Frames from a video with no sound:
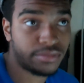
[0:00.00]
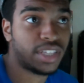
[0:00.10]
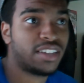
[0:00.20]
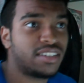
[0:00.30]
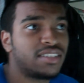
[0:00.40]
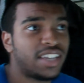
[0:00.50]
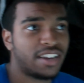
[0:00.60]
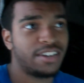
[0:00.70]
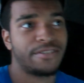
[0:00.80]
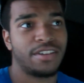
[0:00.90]
I think
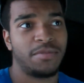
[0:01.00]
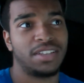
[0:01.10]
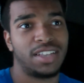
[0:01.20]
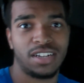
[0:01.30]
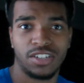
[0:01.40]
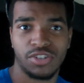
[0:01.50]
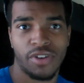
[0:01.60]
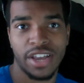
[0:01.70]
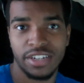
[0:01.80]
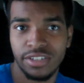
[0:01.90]
second-degree means they didn't
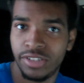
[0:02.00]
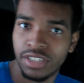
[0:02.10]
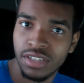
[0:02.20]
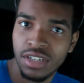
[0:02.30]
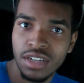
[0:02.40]
try to do it,